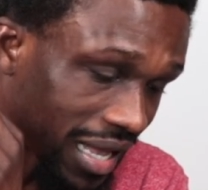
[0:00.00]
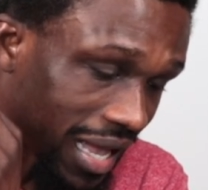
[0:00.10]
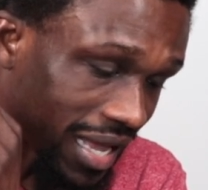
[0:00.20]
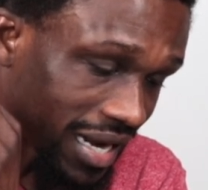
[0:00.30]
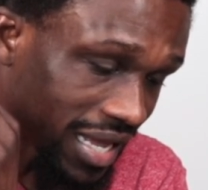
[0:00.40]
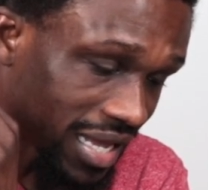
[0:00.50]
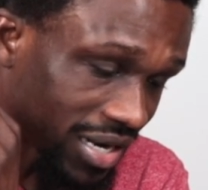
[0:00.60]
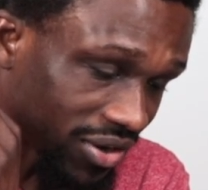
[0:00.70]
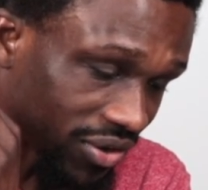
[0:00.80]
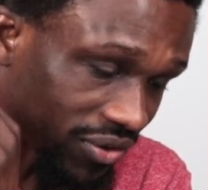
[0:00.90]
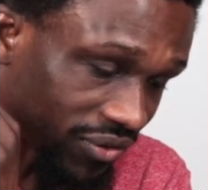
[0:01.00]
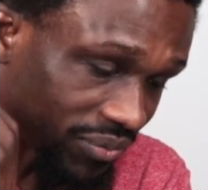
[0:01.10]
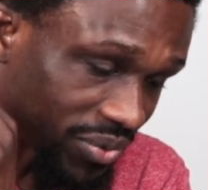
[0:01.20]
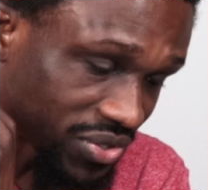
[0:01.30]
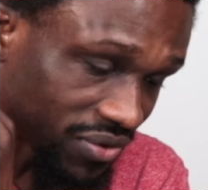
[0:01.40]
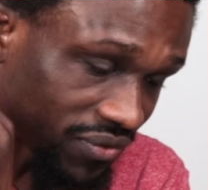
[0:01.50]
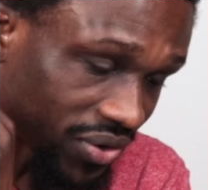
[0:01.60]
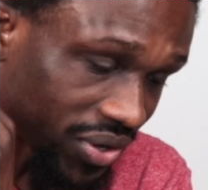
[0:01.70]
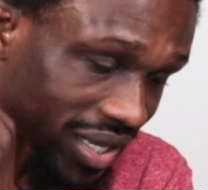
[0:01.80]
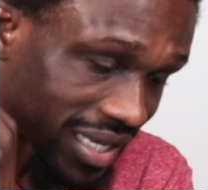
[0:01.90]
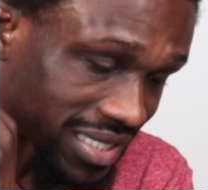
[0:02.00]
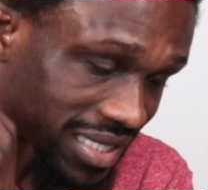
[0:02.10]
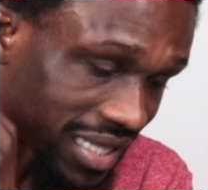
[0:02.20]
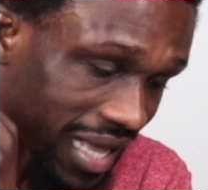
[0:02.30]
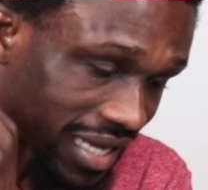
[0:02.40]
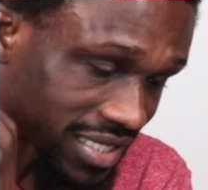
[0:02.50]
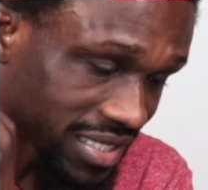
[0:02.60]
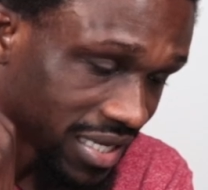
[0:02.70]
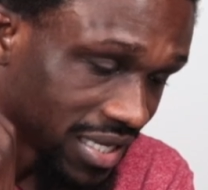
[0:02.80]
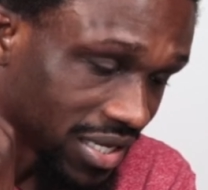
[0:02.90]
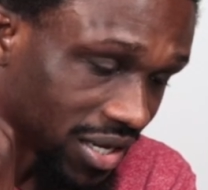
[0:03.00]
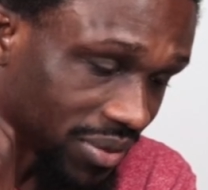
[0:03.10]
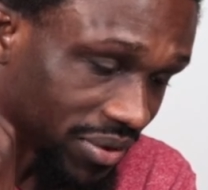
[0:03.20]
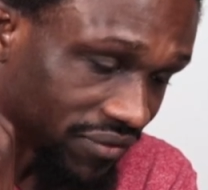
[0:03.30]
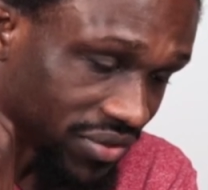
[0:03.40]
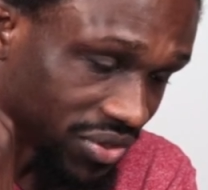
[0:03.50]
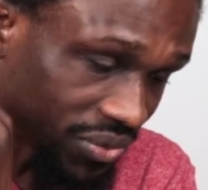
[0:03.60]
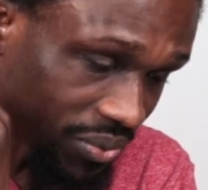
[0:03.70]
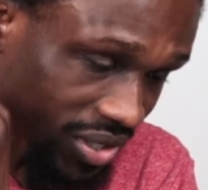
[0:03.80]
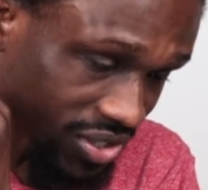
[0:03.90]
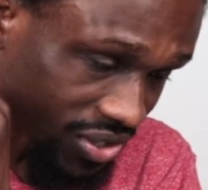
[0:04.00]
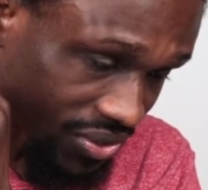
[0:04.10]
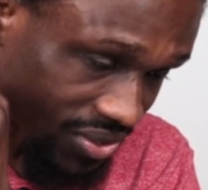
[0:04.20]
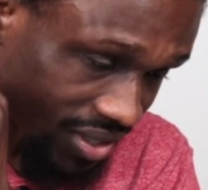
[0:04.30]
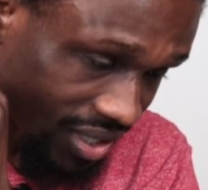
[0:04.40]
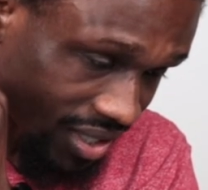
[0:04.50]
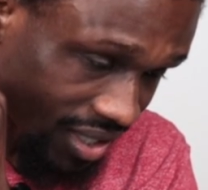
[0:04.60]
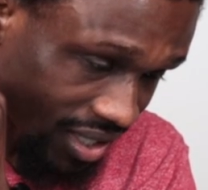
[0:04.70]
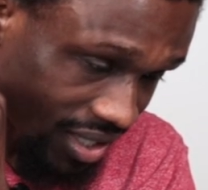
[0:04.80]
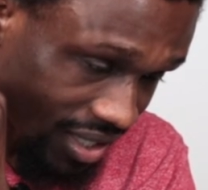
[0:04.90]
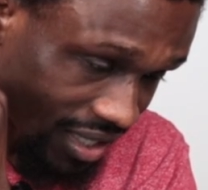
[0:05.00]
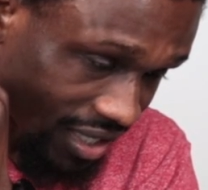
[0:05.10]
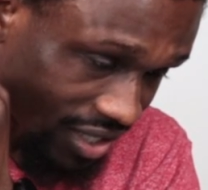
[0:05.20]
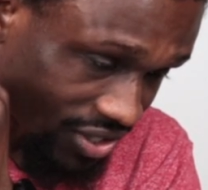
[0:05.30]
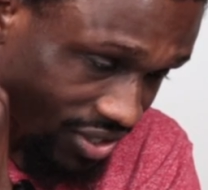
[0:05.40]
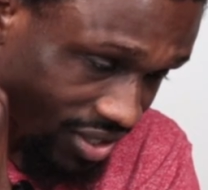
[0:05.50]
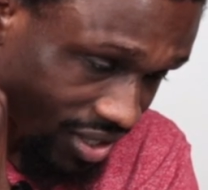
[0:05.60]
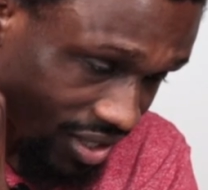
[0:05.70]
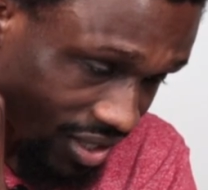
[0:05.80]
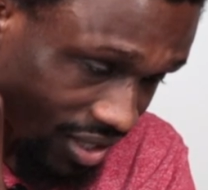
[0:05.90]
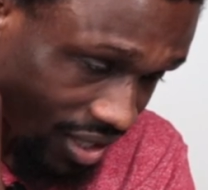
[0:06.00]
and then most of all his lats. If you watch closely here, he engages the